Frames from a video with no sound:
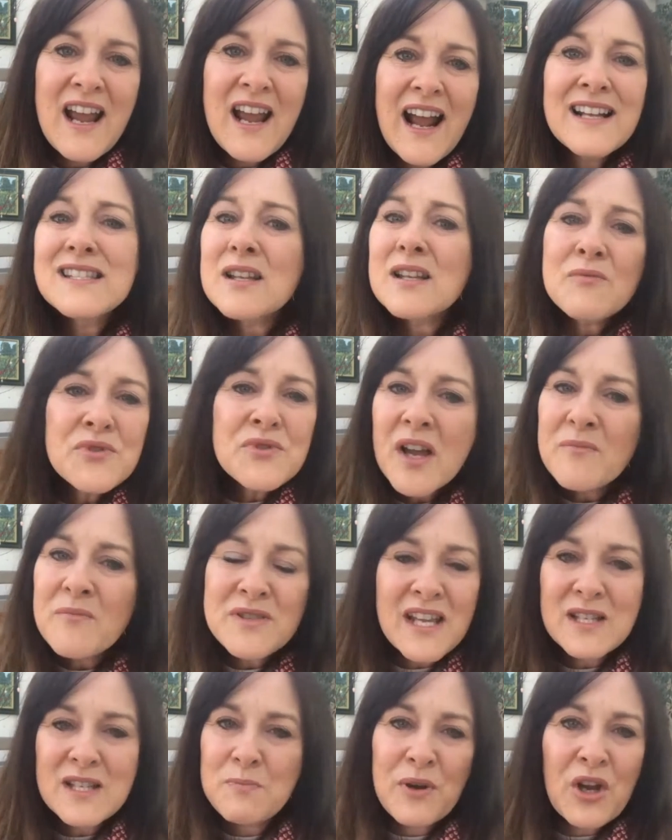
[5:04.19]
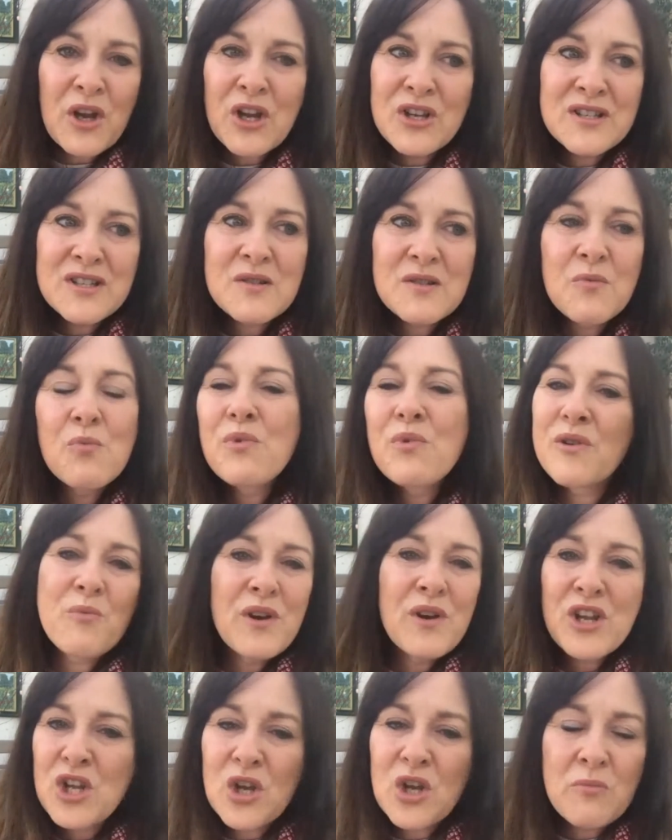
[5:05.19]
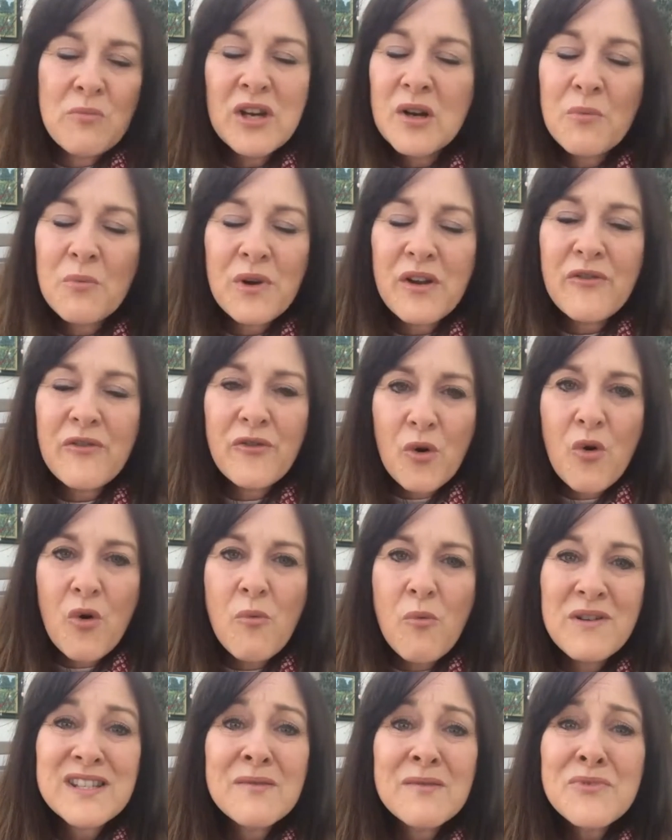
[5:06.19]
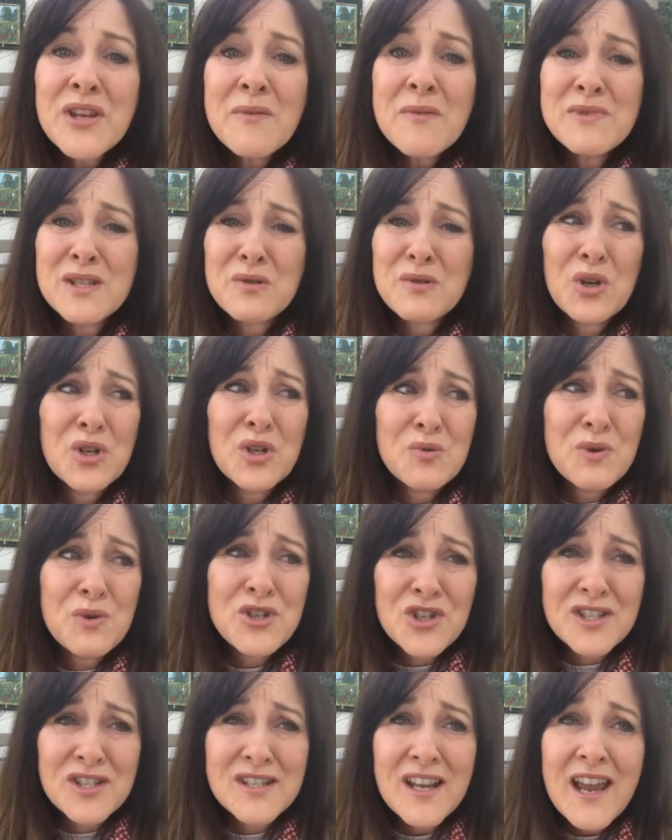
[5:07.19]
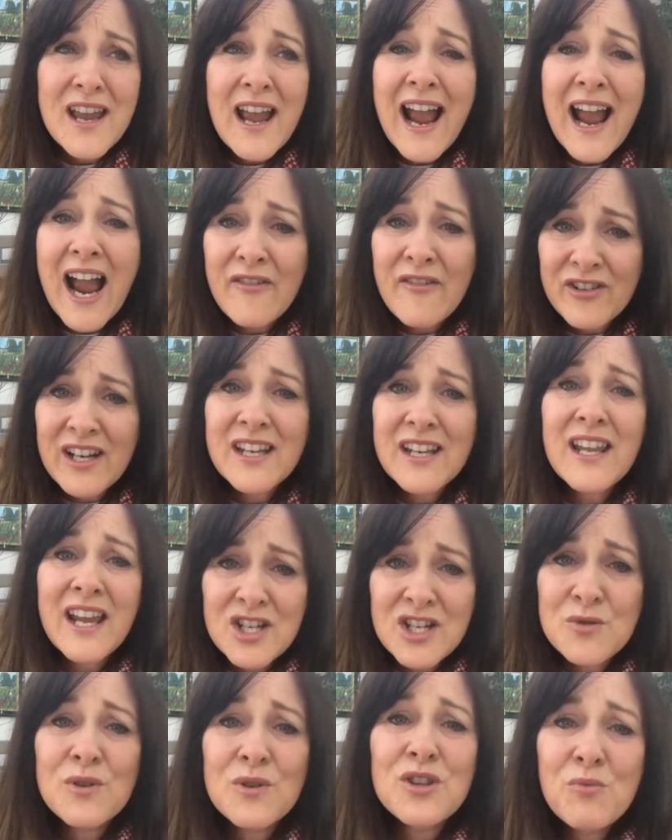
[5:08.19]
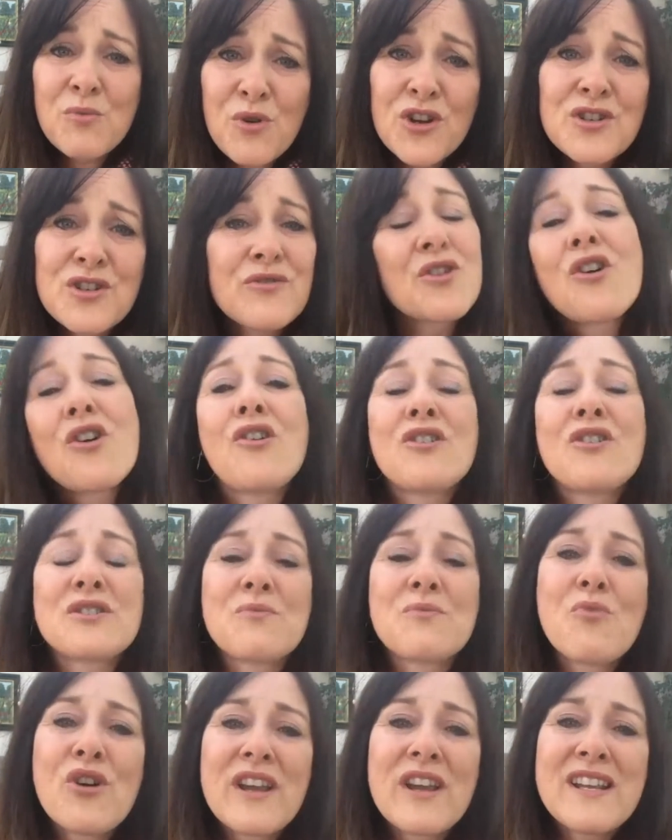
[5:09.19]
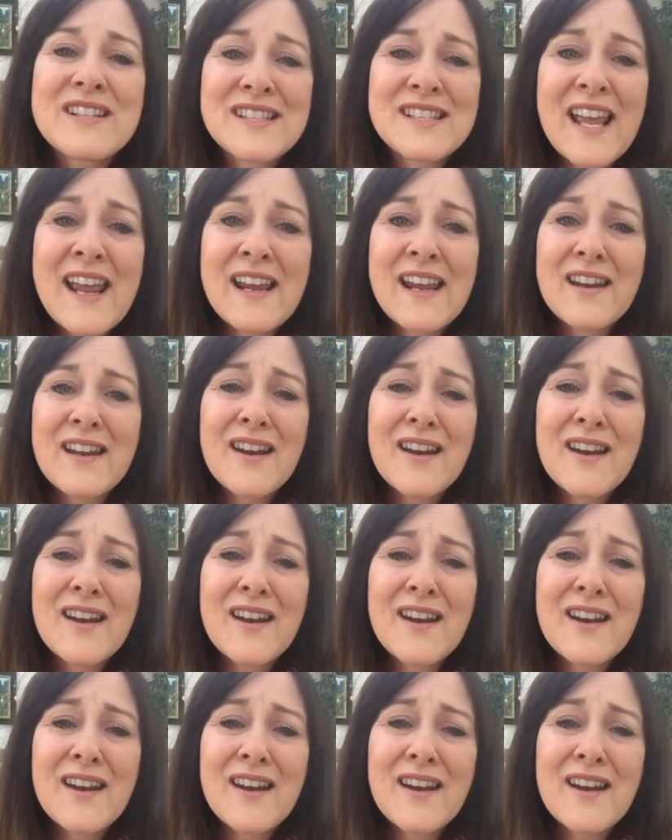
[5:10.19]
And sometimes that's because we're human and we fall, but sometimes it's because we just haven't engaged with the word of God and what he's saying.